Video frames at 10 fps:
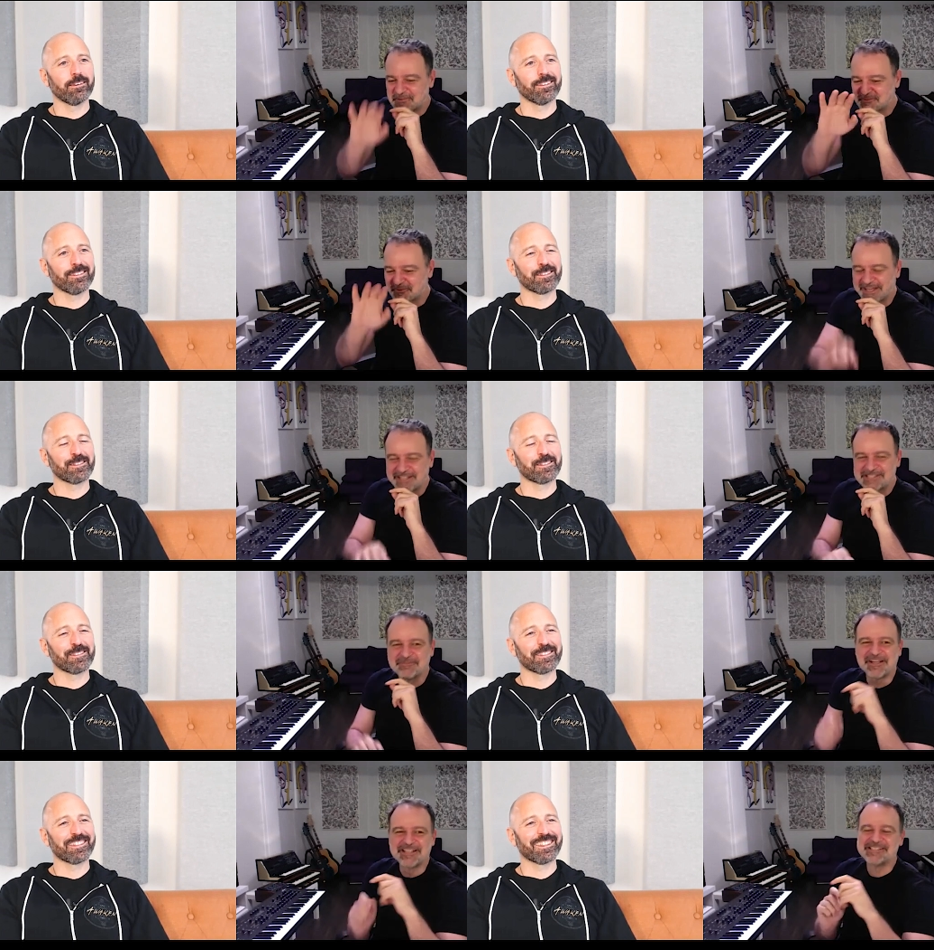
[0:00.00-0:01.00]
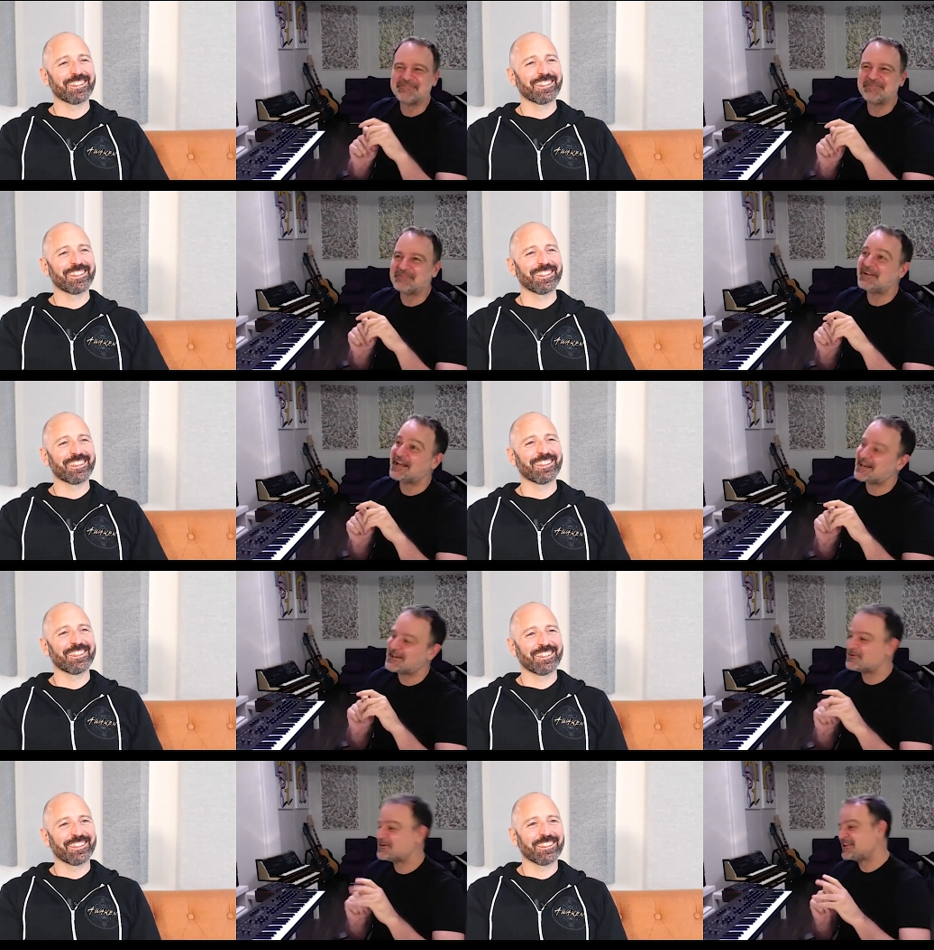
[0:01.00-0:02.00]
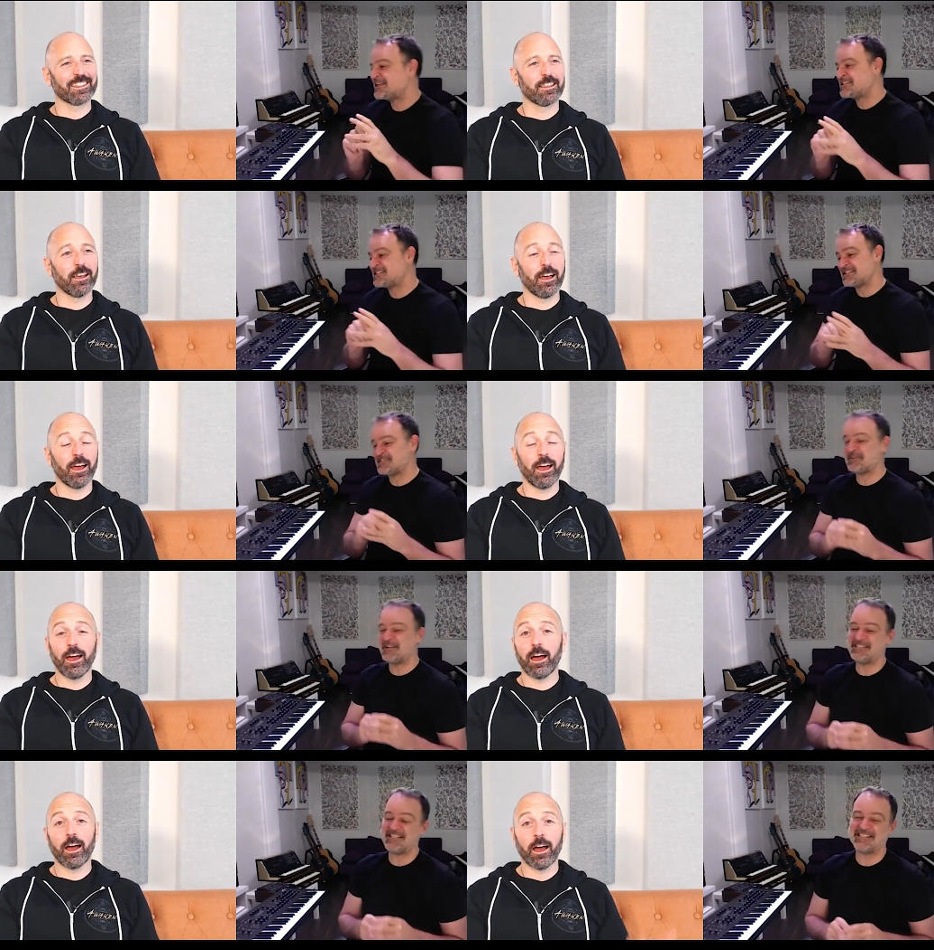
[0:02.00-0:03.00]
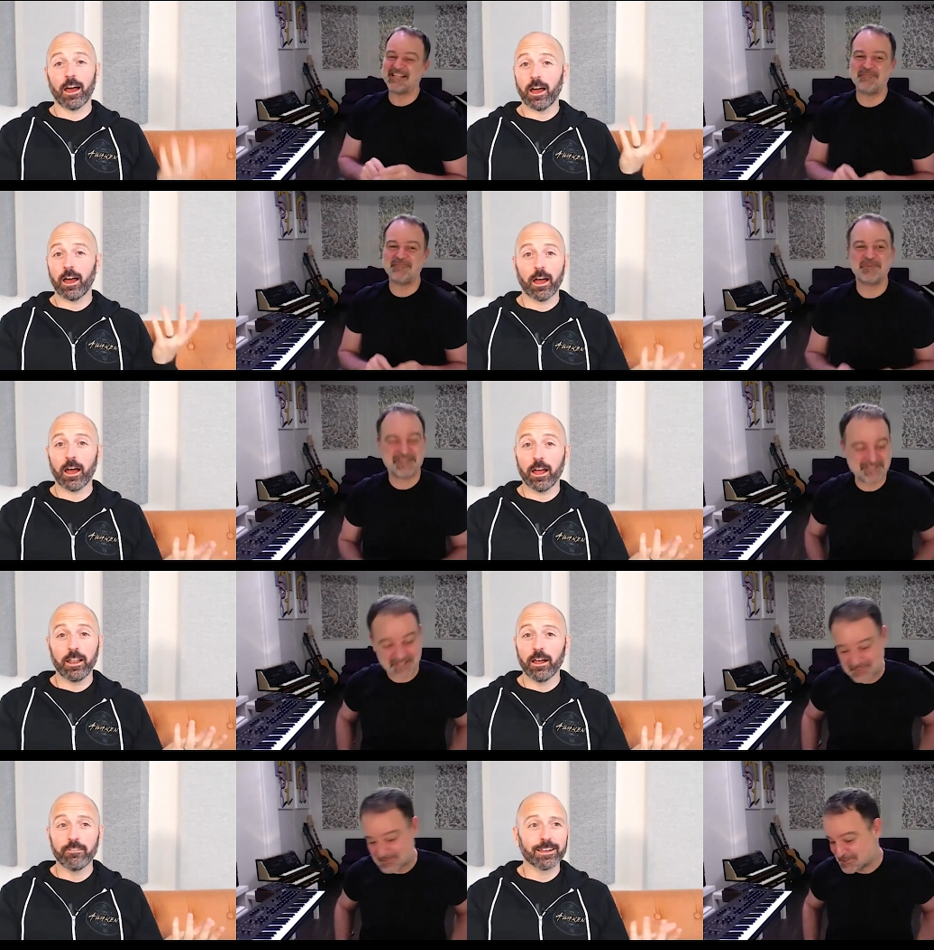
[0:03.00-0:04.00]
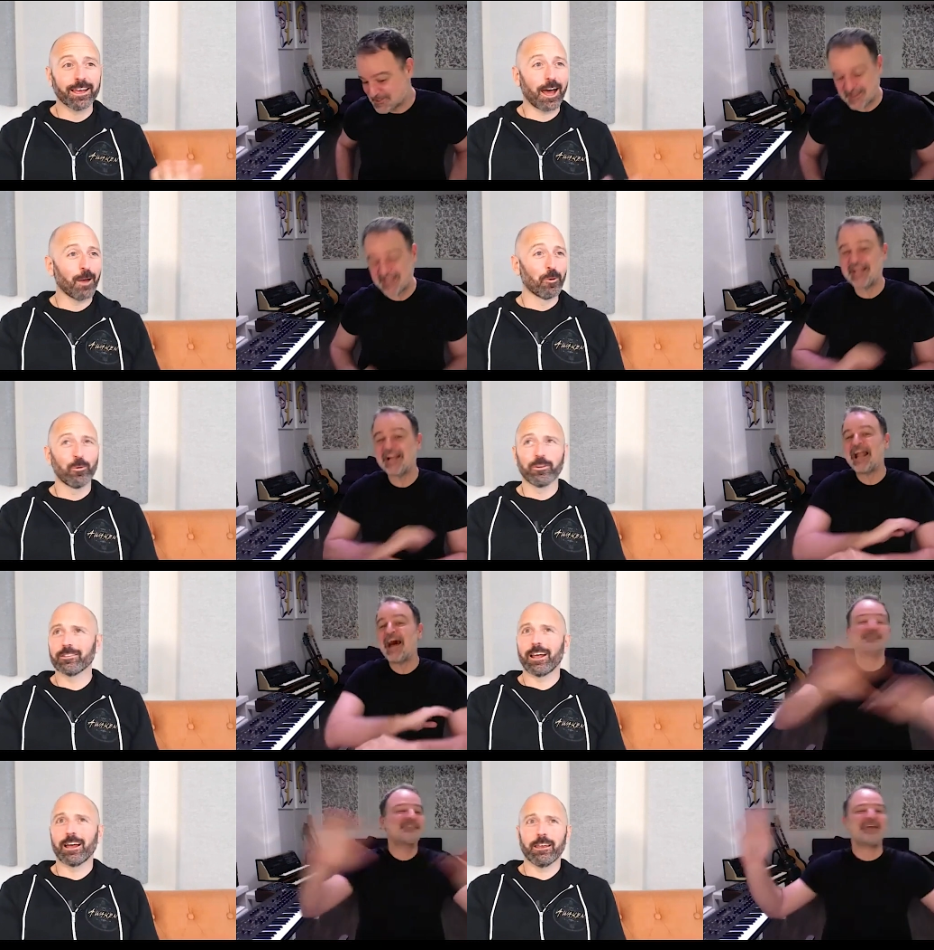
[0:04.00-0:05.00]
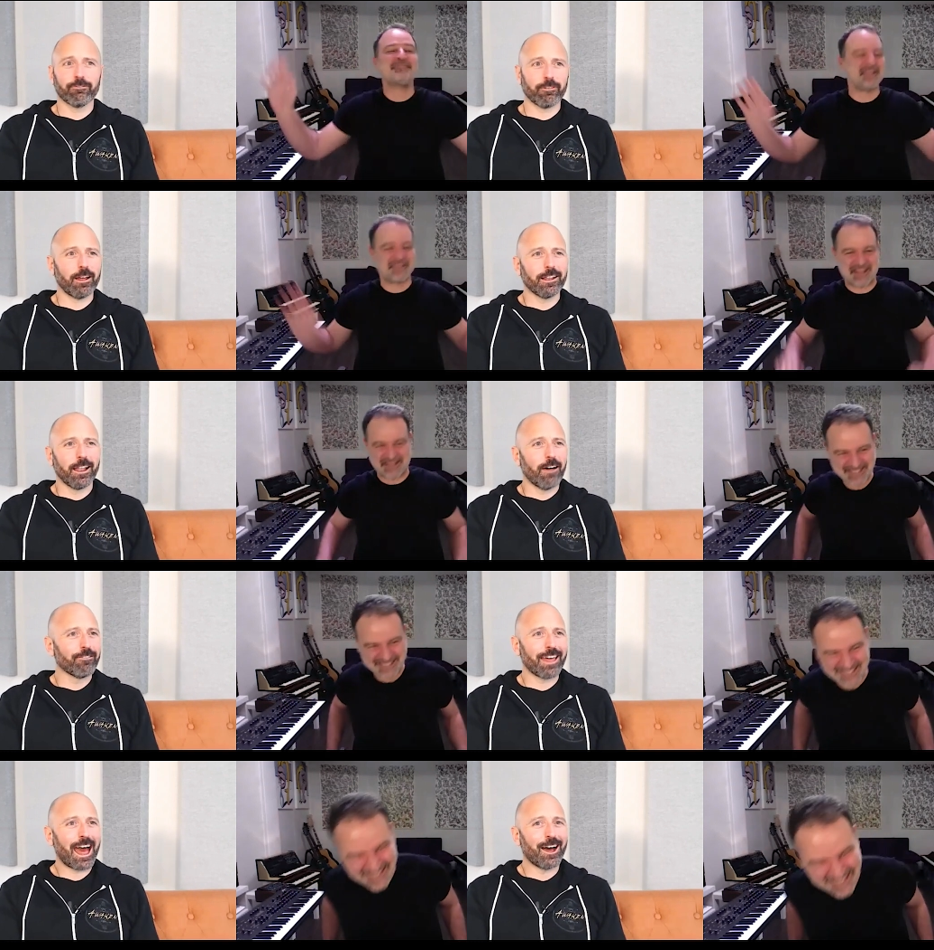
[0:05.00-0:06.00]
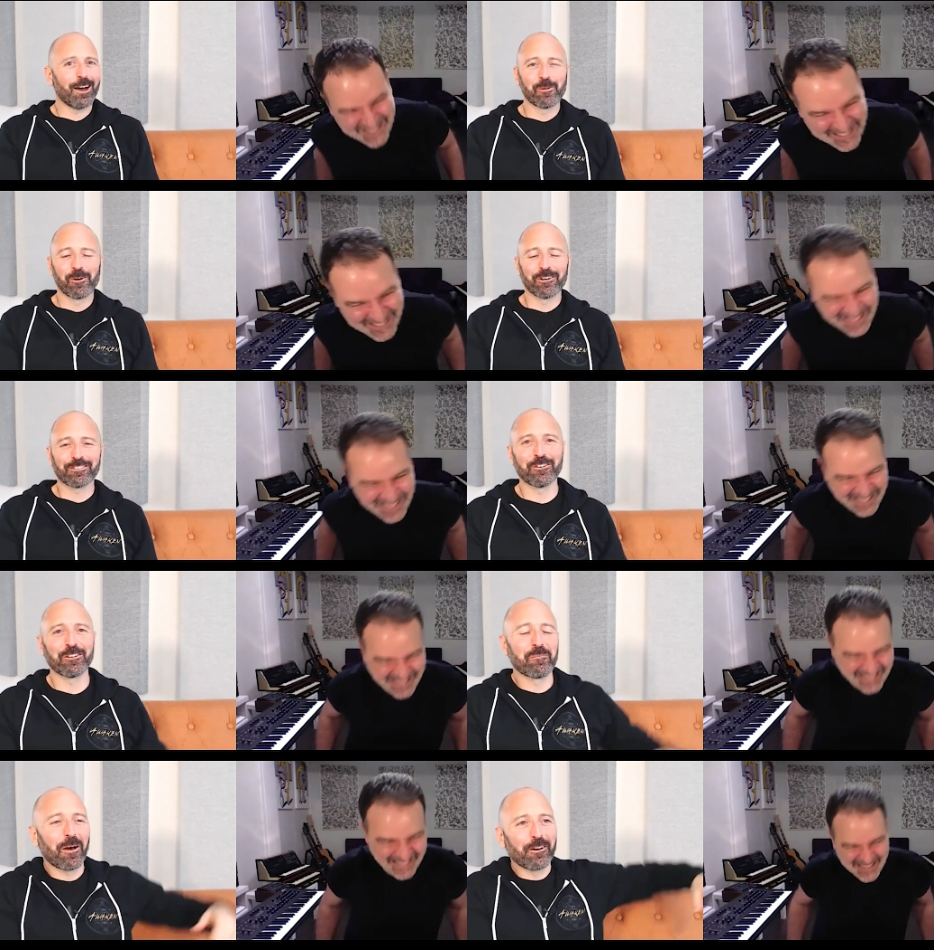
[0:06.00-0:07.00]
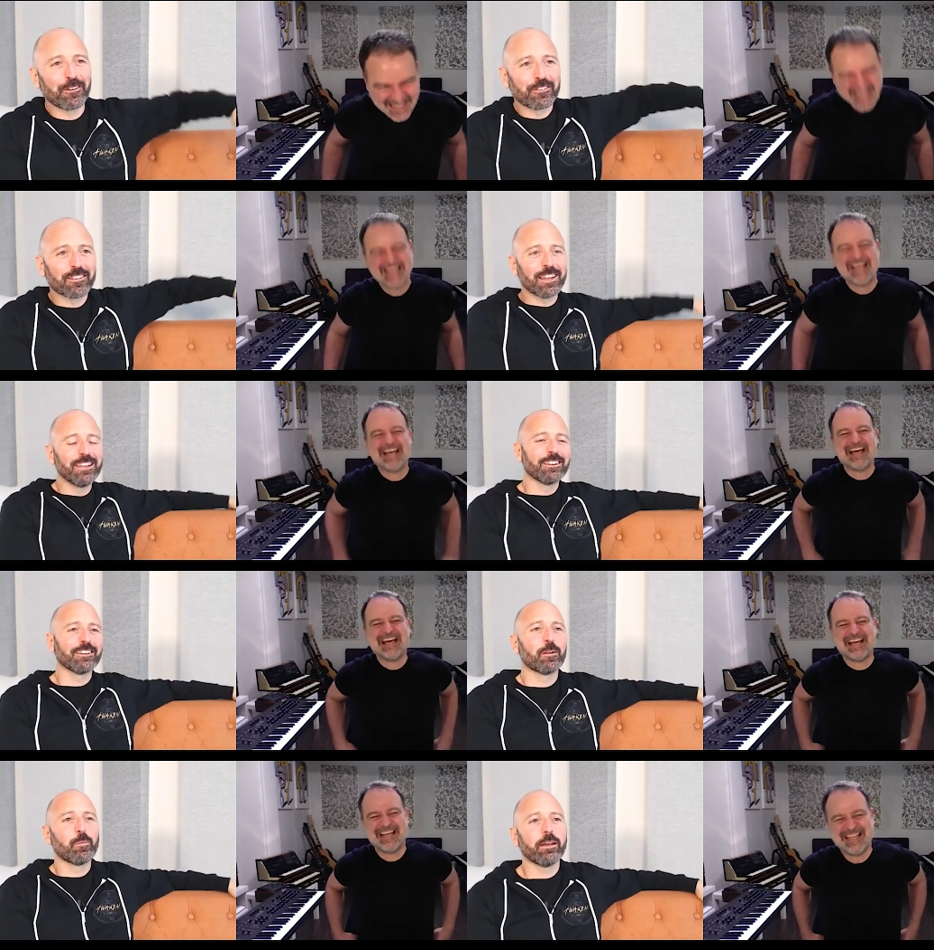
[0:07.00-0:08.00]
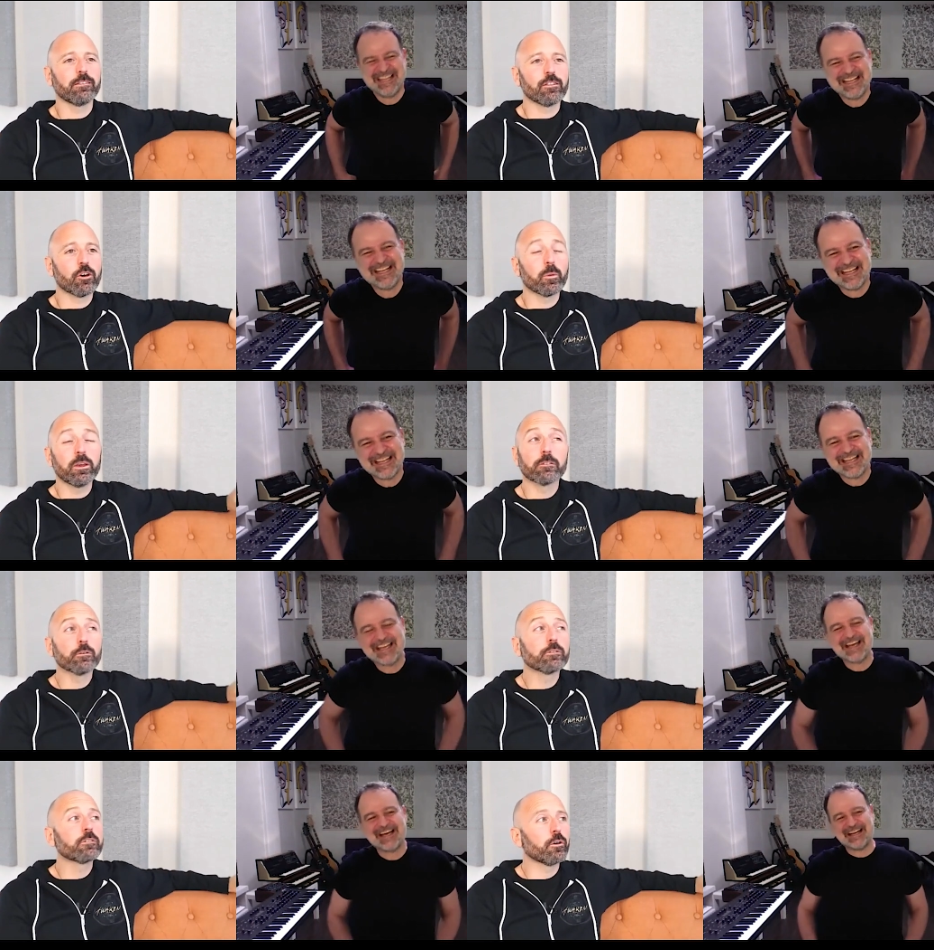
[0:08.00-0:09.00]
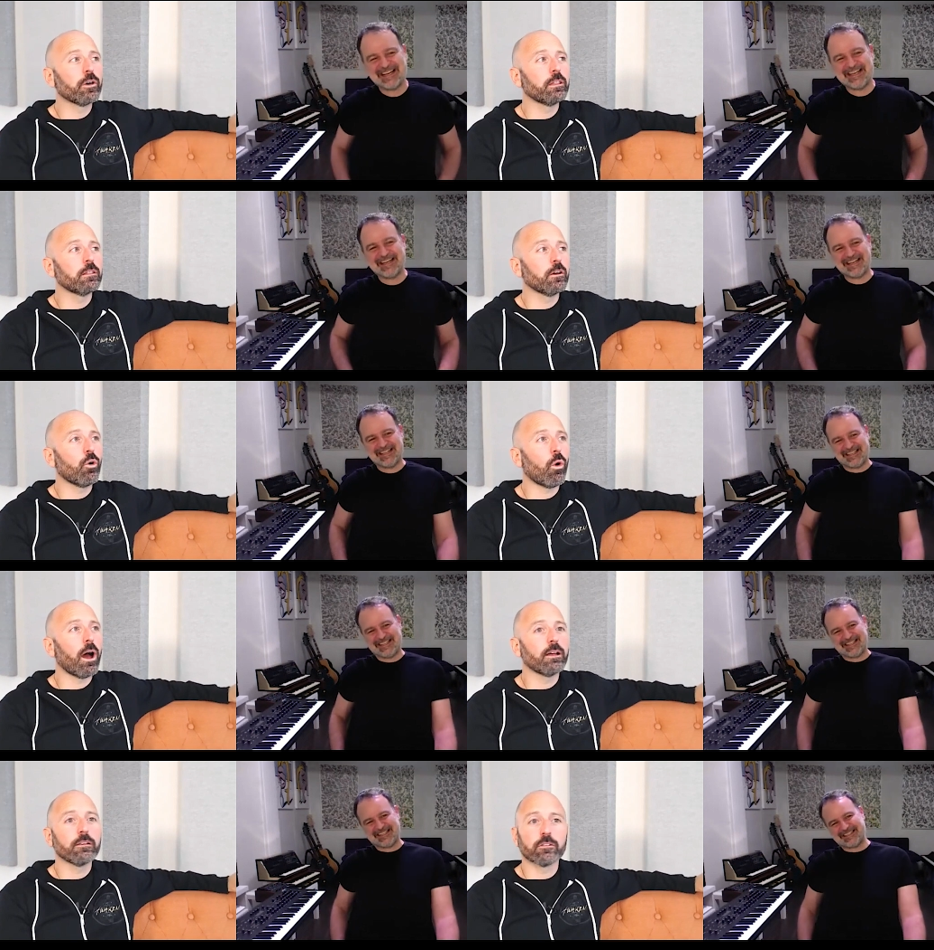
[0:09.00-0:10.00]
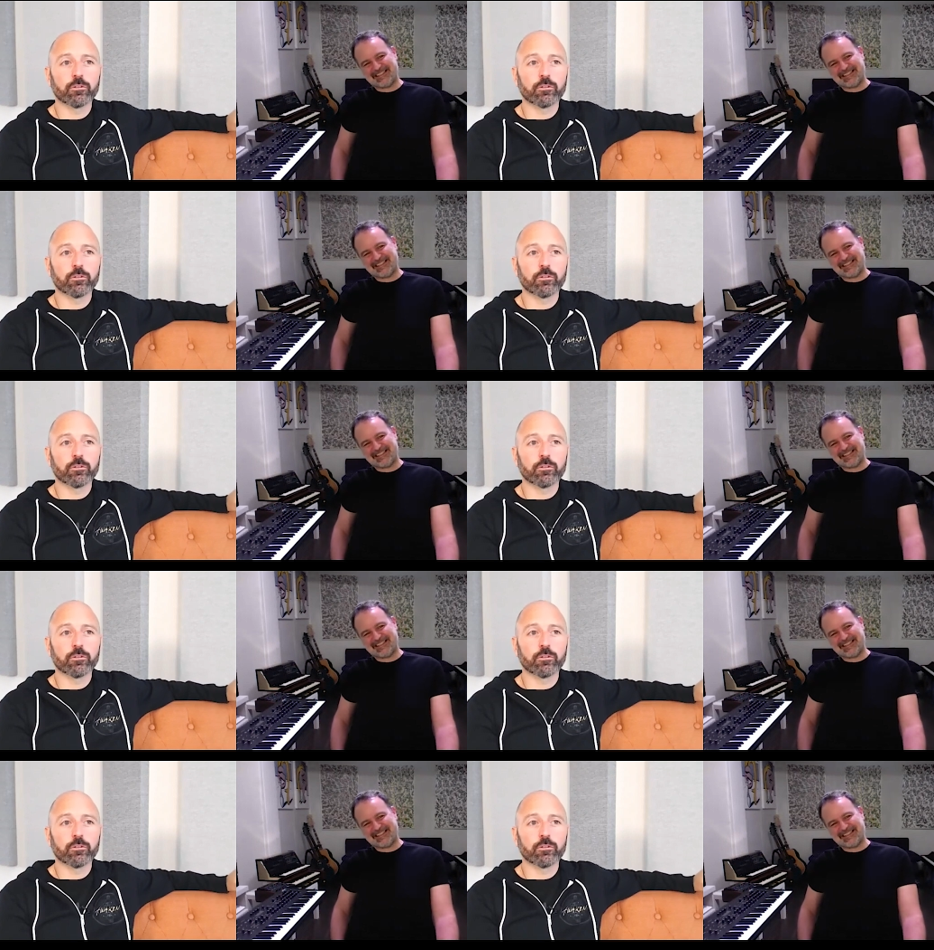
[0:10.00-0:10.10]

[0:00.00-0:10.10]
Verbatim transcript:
Speaker 1: before I express something. But I know Lee's as crazy as I am with this. I love it.
Speaker 2: I'm always like, I'd love that. I'm not at all opposed. And he did an amazing job. He's also in the choirs